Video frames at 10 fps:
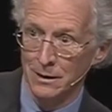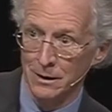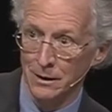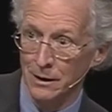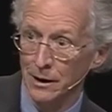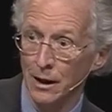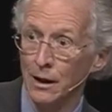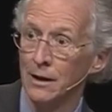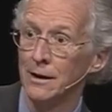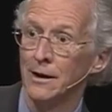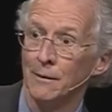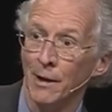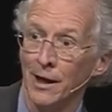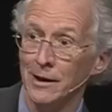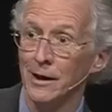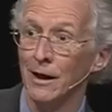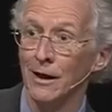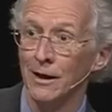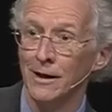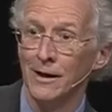And little by
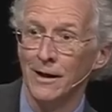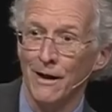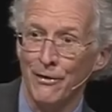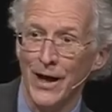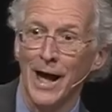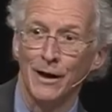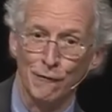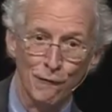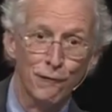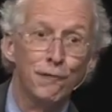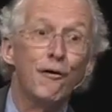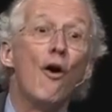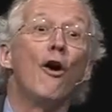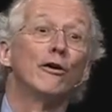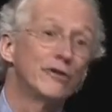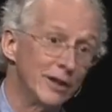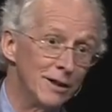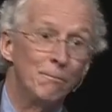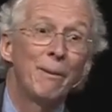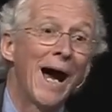little, that vaunted
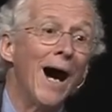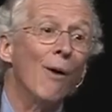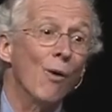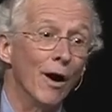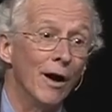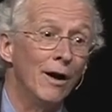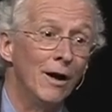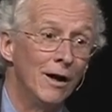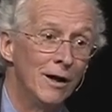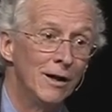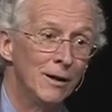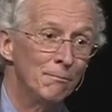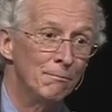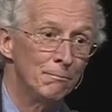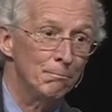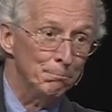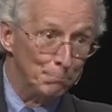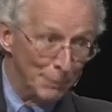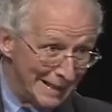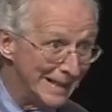power
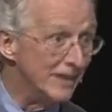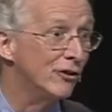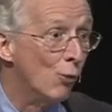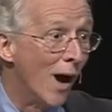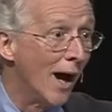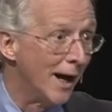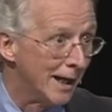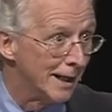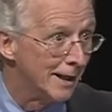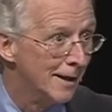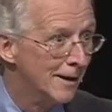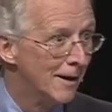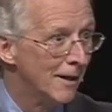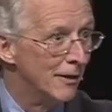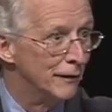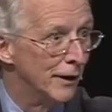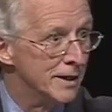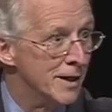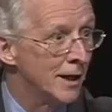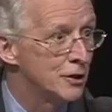bleeds away the very
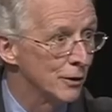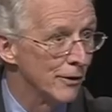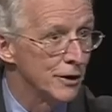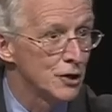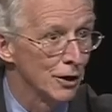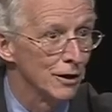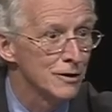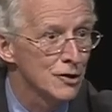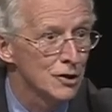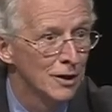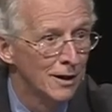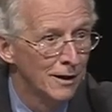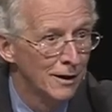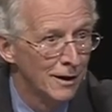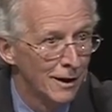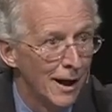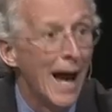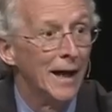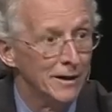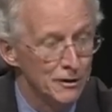nature of the church
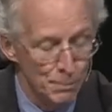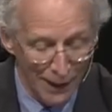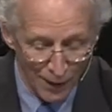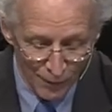and its power.